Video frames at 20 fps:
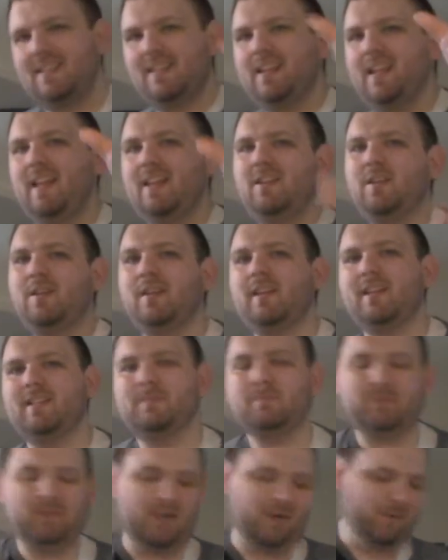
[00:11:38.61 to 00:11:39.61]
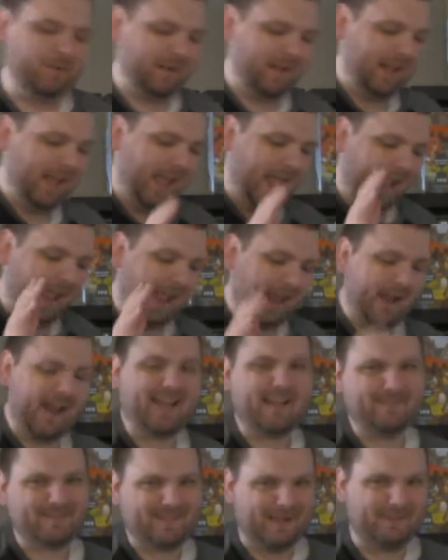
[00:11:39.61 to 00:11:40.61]
and you explode. And I
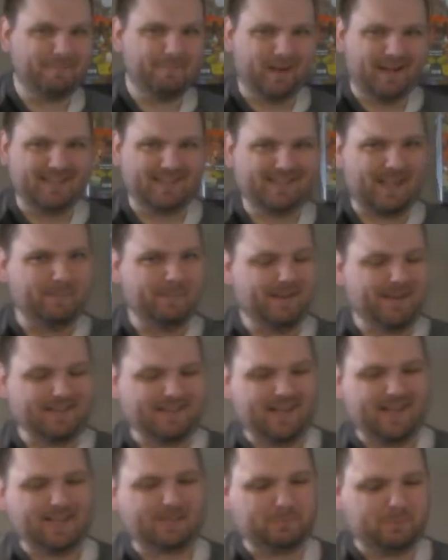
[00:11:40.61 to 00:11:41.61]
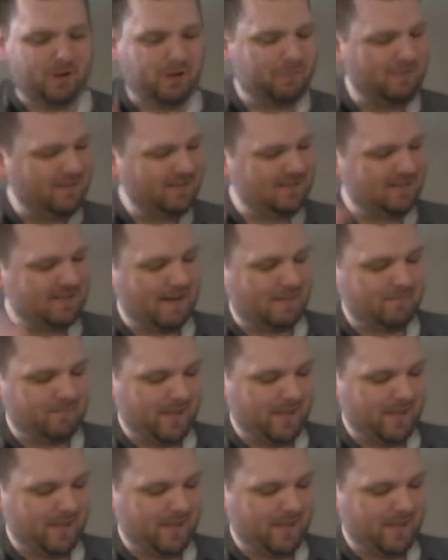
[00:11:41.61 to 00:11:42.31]
keep saying bust, I mean to say explode, but it's the same